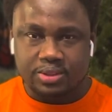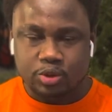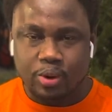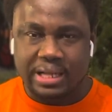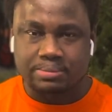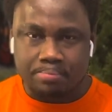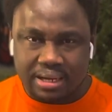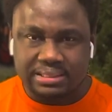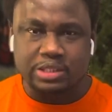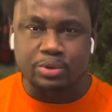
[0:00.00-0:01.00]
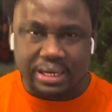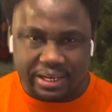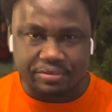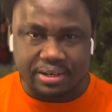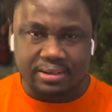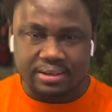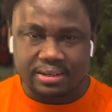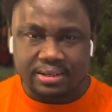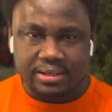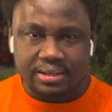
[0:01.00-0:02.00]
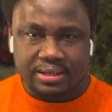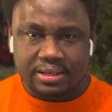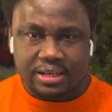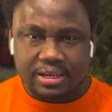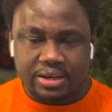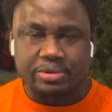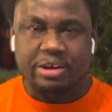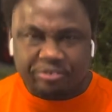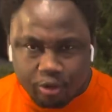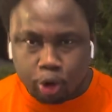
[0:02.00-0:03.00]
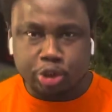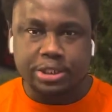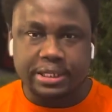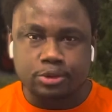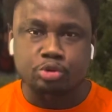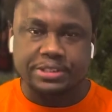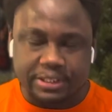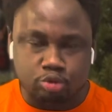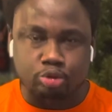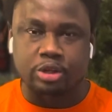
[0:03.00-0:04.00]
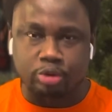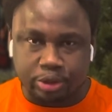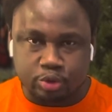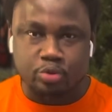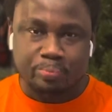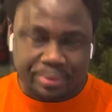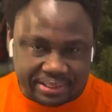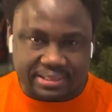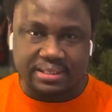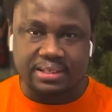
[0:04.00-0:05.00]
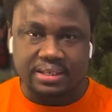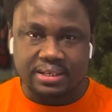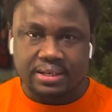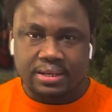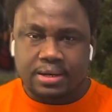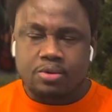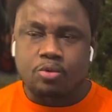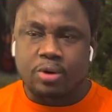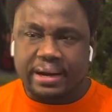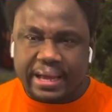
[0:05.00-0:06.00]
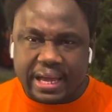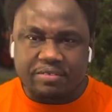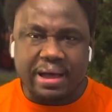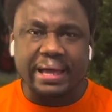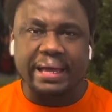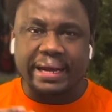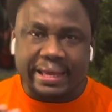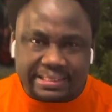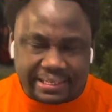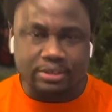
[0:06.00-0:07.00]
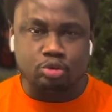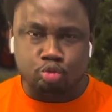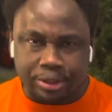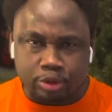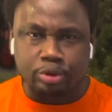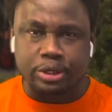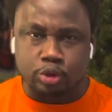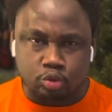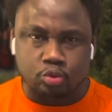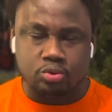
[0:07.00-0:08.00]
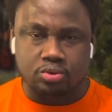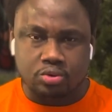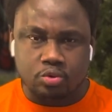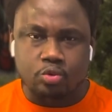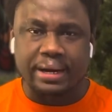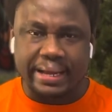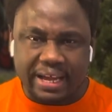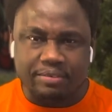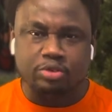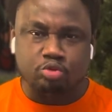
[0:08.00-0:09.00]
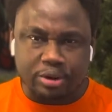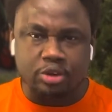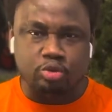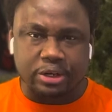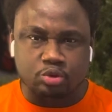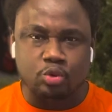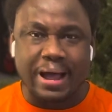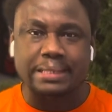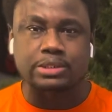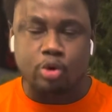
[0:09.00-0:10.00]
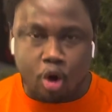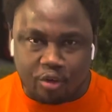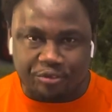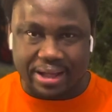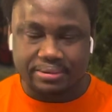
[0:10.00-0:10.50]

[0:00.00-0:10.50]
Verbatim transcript: So as much as we are living and we are fortunate to see 2022 means whatever it is in 2022 whatever 2022 has to offer,